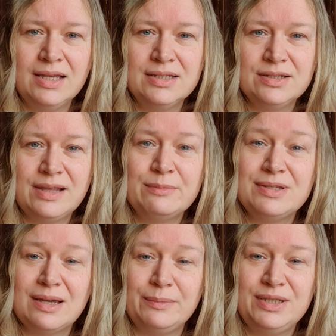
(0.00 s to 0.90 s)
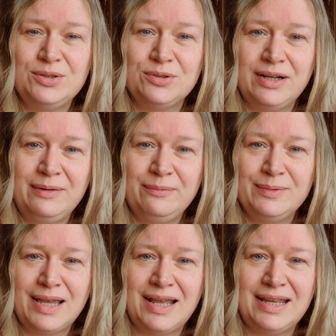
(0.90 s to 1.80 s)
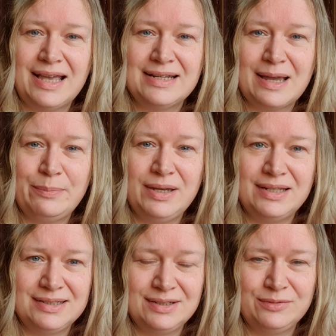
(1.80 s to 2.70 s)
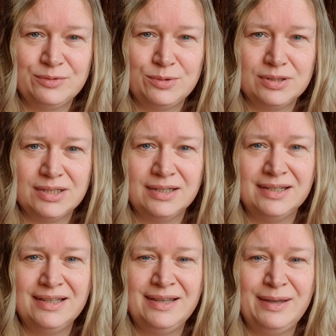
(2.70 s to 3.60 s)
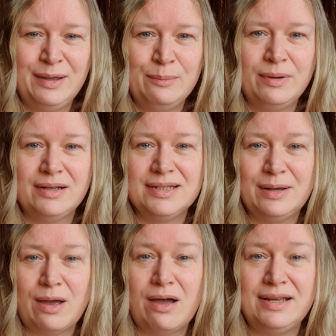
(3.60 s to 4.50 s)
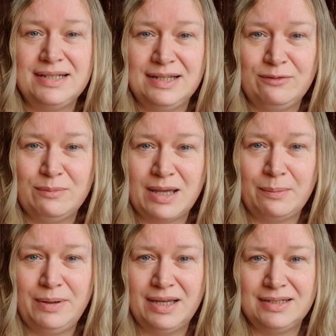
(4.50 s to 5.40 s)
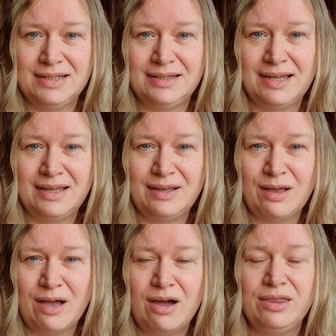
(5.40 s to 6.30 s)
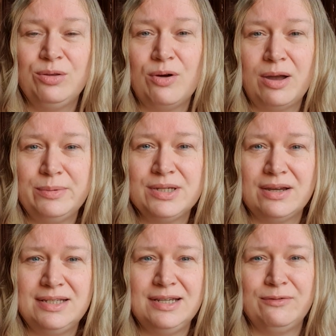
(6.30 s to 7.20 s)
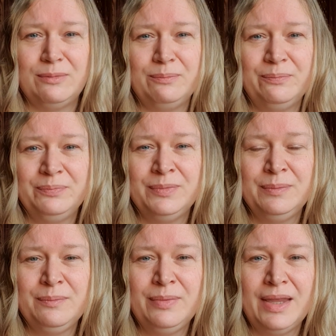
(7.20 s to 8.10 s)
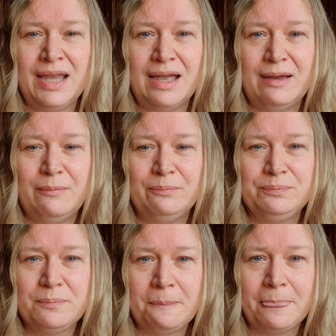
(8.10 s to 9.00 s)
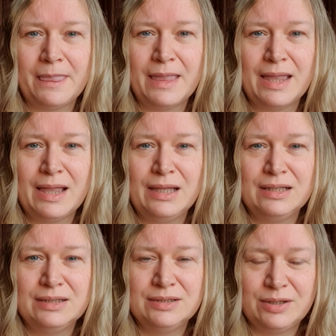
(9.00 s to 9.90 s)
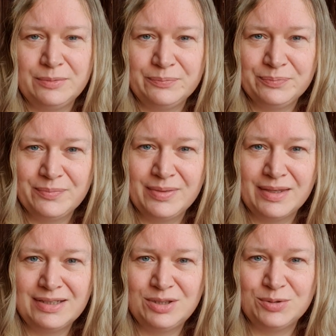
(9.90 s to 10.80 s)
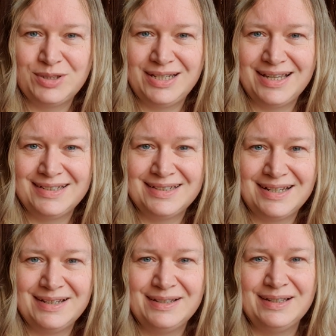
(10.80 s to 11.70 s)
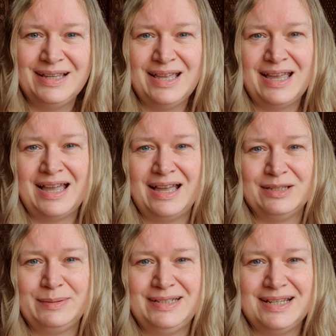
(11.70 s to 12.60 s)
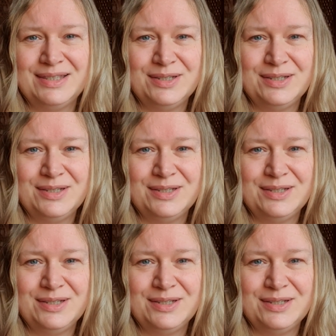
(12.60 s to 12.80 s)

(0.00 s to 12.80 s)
So that was Sammy's story, and it had a happy ending, of course, but I didn't give him the happy ending that I thought I was going to give him. So nice to talk to you again today. I'll speak to you again